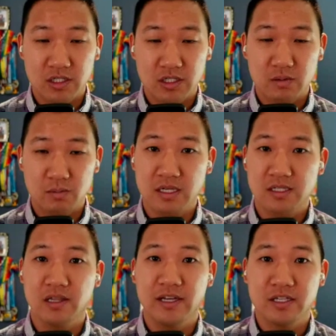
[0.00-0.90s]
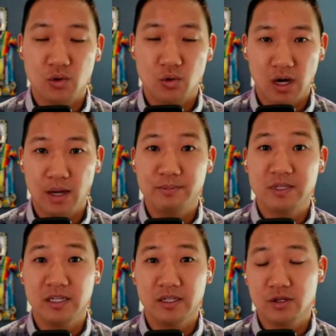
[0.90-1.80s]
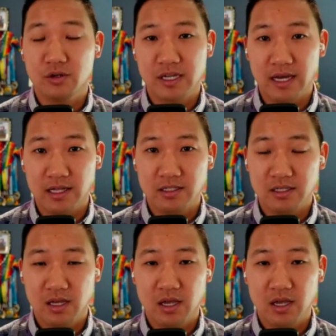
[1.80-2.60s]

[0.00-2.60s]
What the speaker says: because unless you are upskilling your talent,